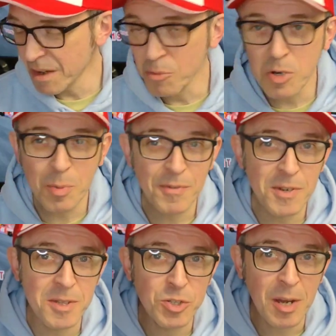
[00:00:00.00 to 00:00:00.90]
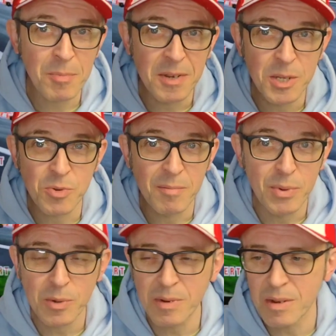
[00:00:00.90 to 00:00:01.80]
would have preferred the Japanese one,
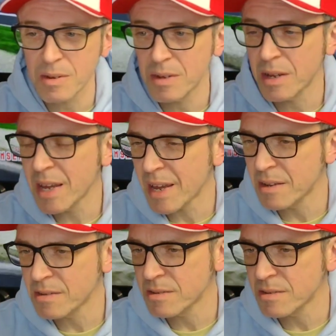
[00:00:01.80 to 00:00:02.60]
but again,